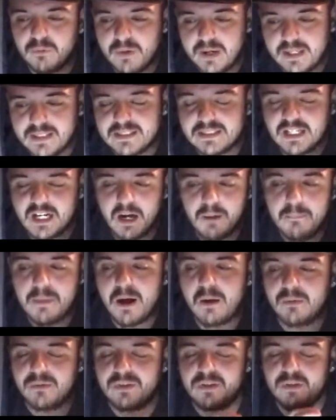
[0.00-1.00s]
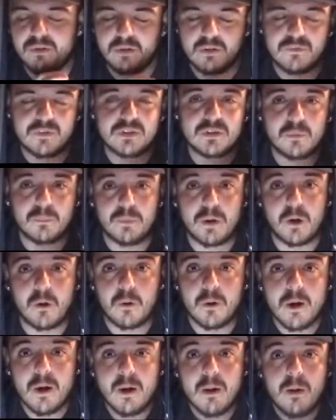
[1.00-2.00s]
Reigns come out with the Universal
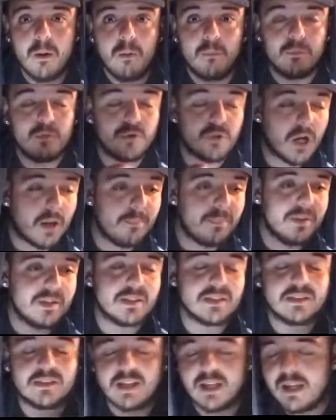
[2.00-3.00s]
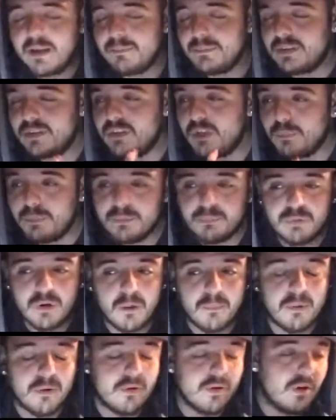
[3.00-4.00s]
Belt, dropping the same stupid
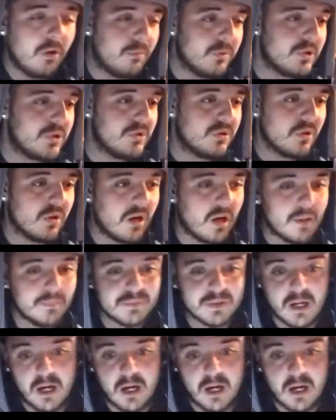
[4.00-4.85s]
promo he always drops.